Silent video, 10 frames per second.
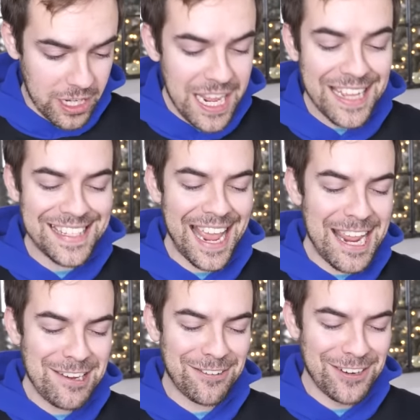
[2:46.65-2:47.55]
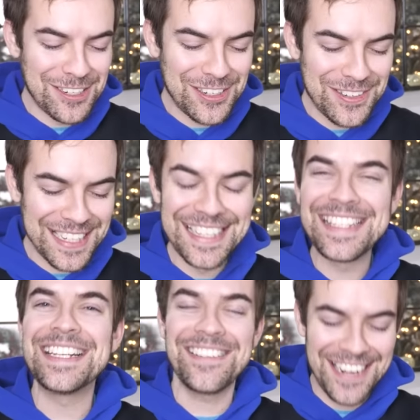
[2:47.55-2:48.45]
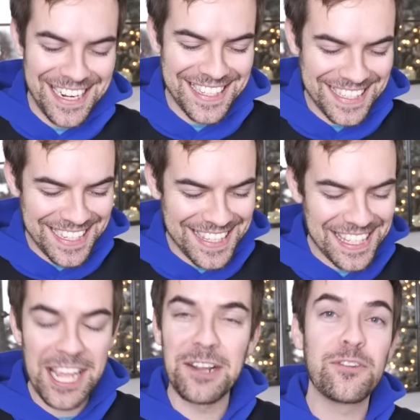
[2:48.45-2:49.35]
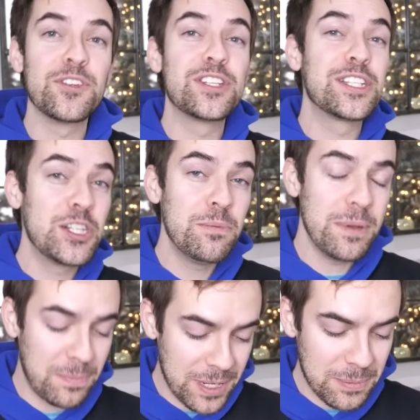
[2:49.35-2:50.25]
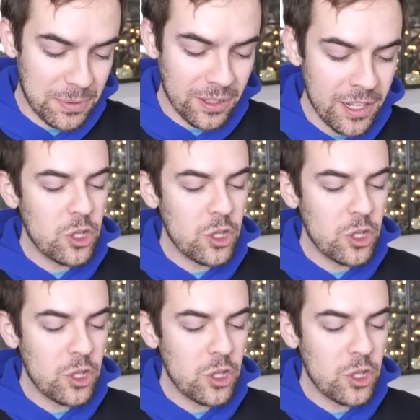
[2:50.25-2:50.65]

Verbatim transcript: He has anger issues and serious dislike for stupid people.